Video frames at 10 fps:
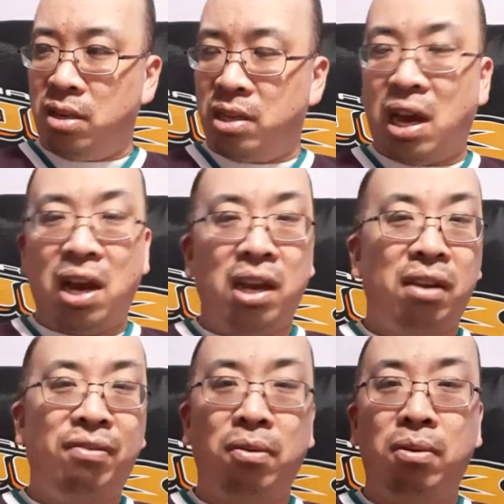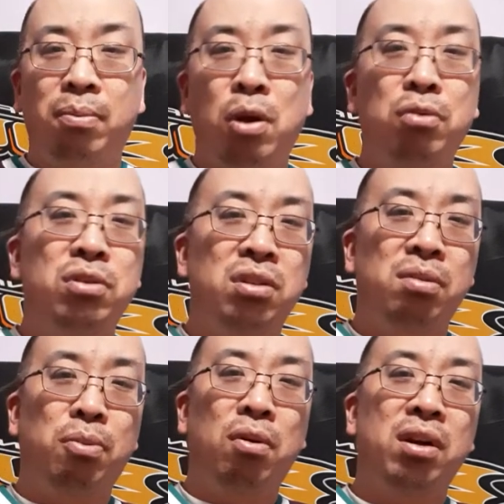tying for the most
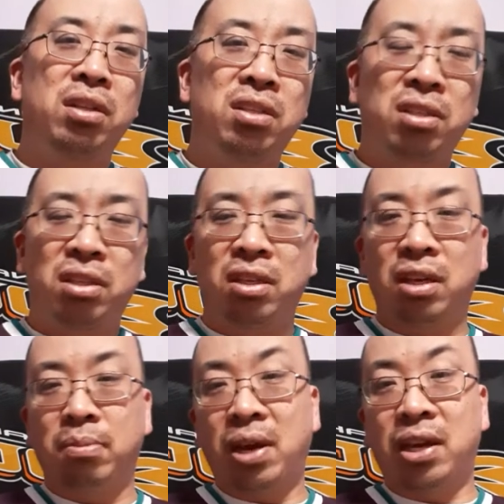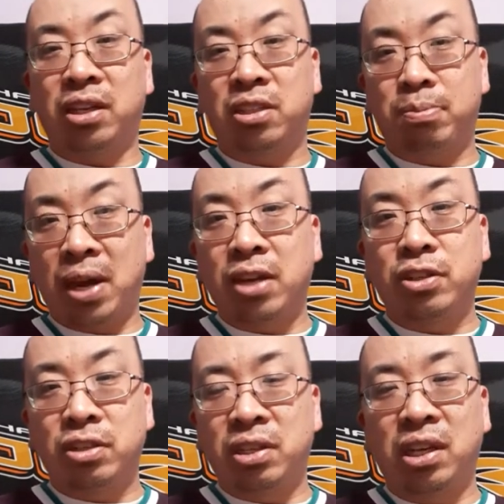points by an
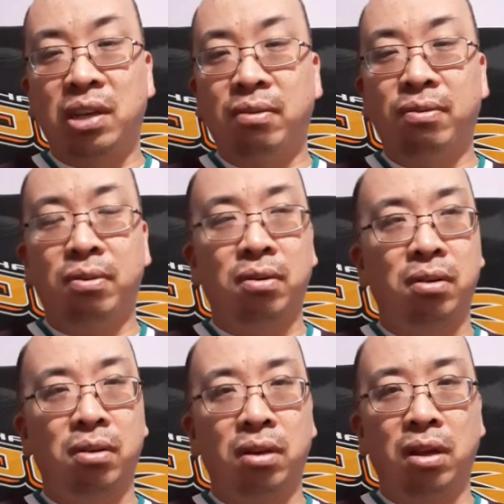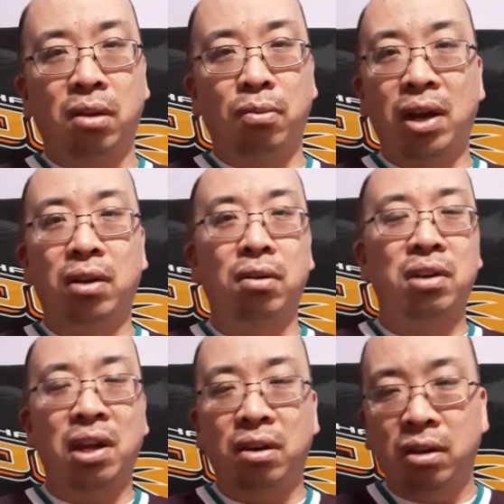expansion team, a record
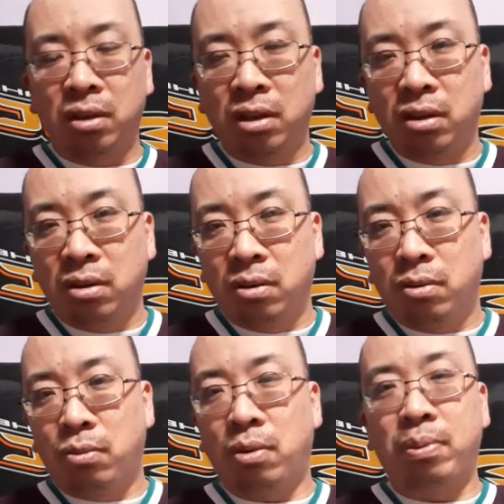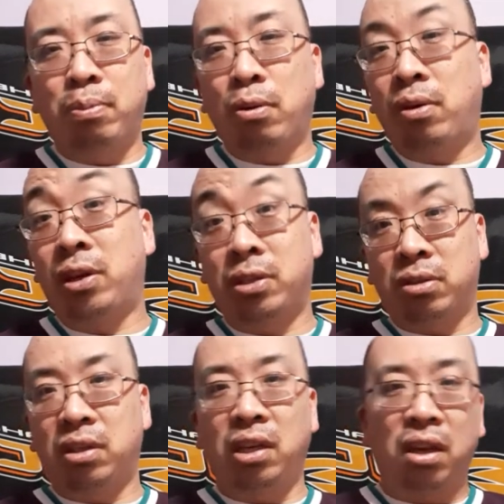that won't be broken until
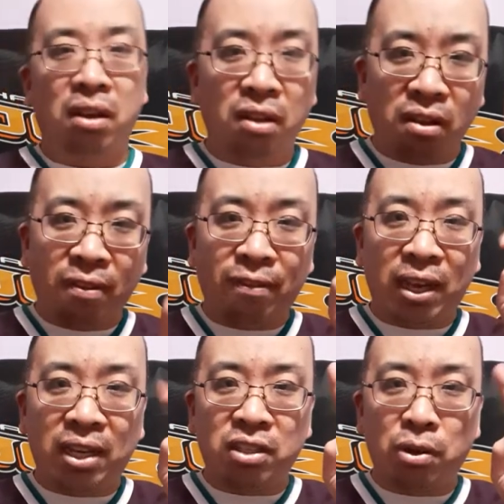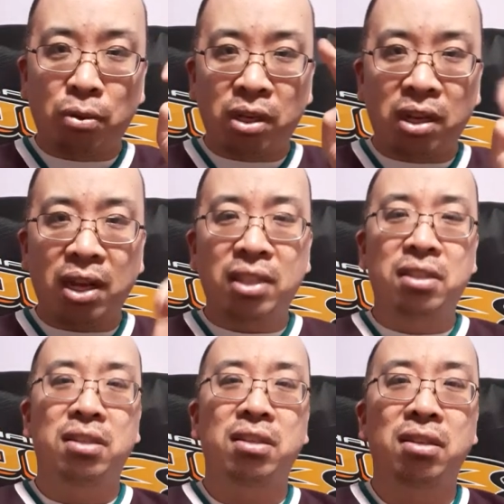the uh, Vegas Golden
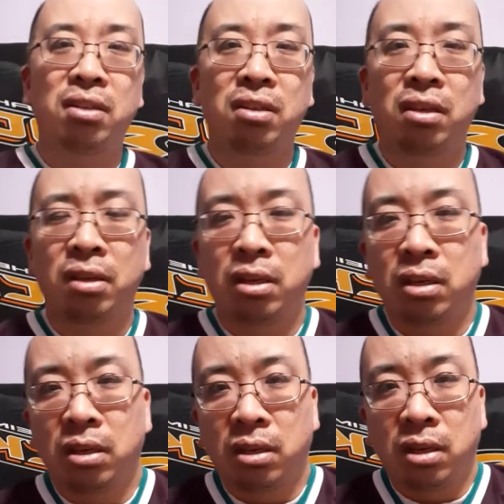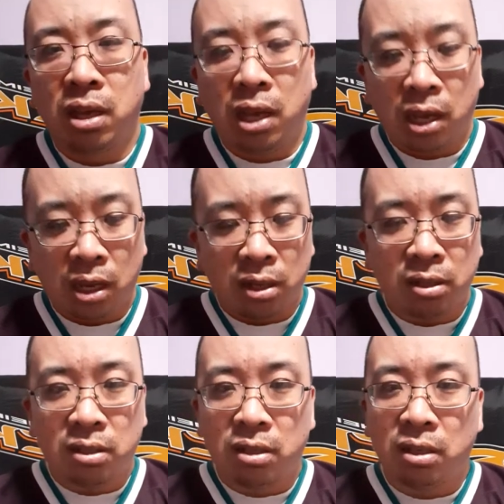Knights.
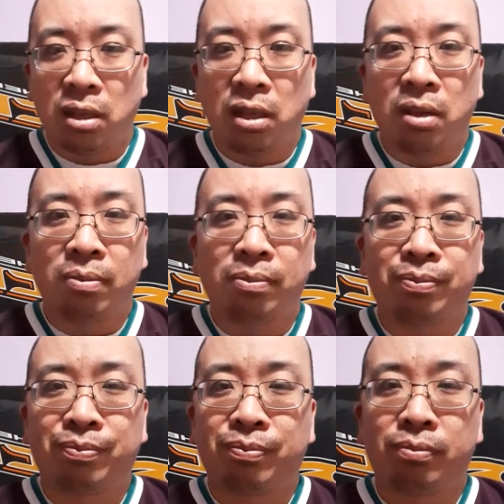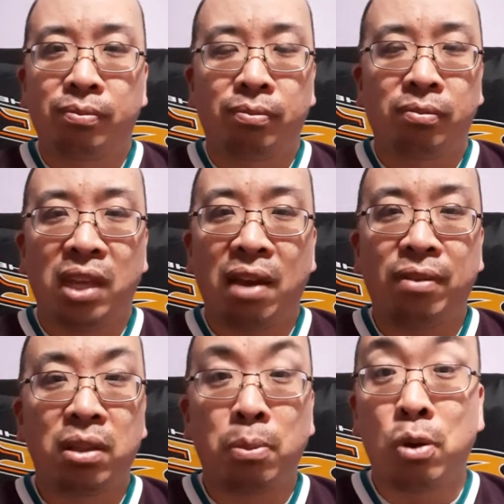And um,
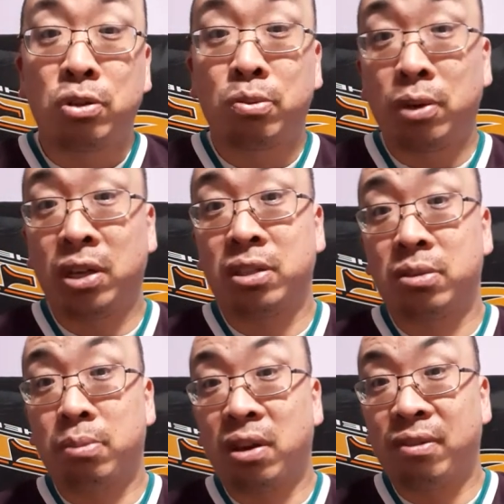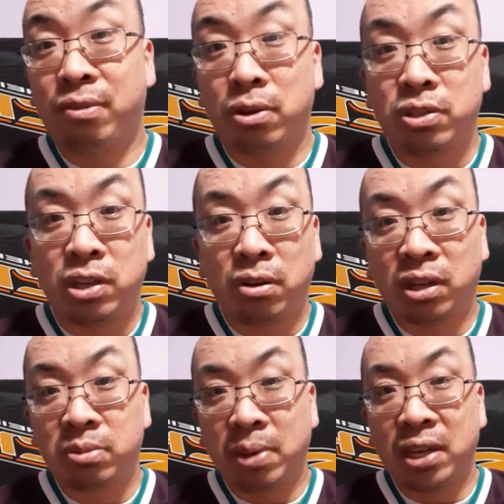having the most wins by a first-year
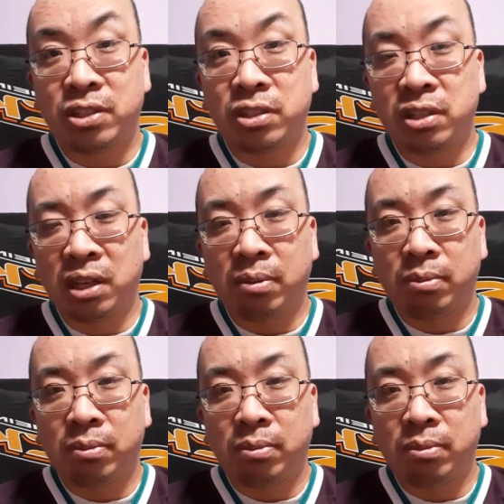expansion team.